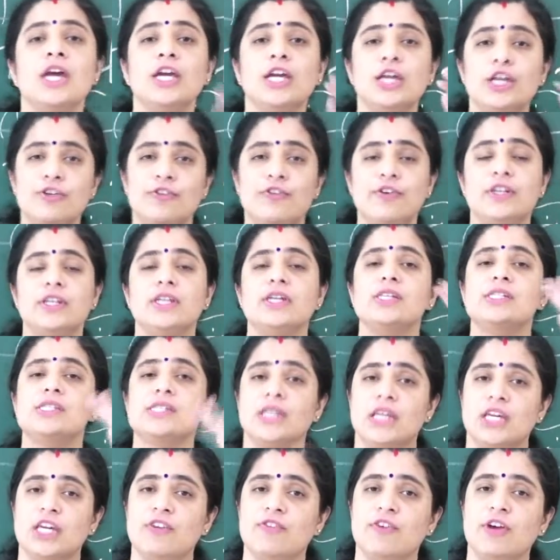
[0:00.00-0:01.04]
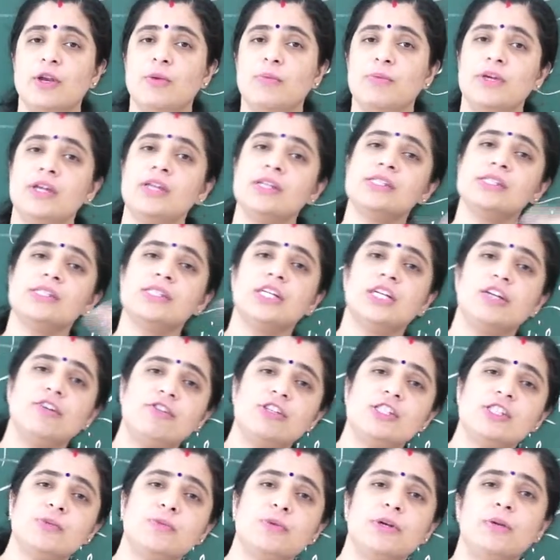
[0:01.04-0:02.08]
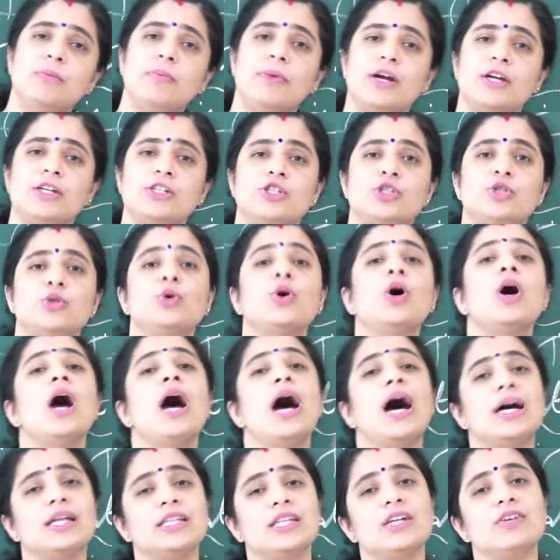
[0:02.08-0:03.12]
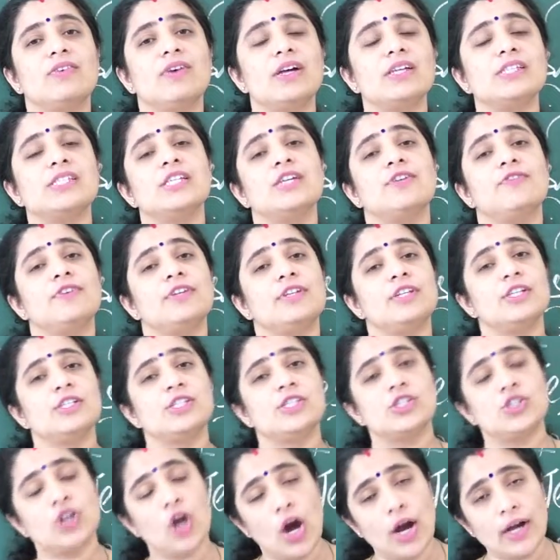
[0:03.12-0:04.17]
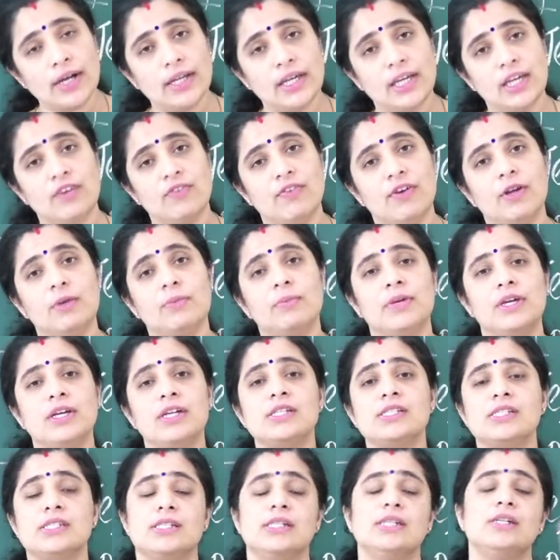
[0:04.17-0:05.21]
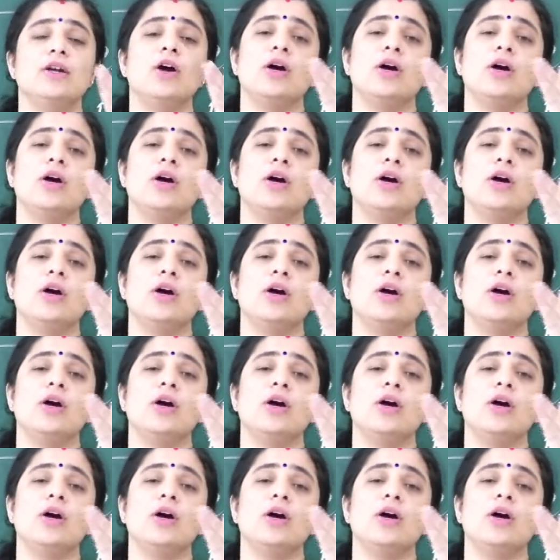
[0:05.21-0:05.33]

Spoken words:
If it is even means divisible by 2, otherwise if it is not even means,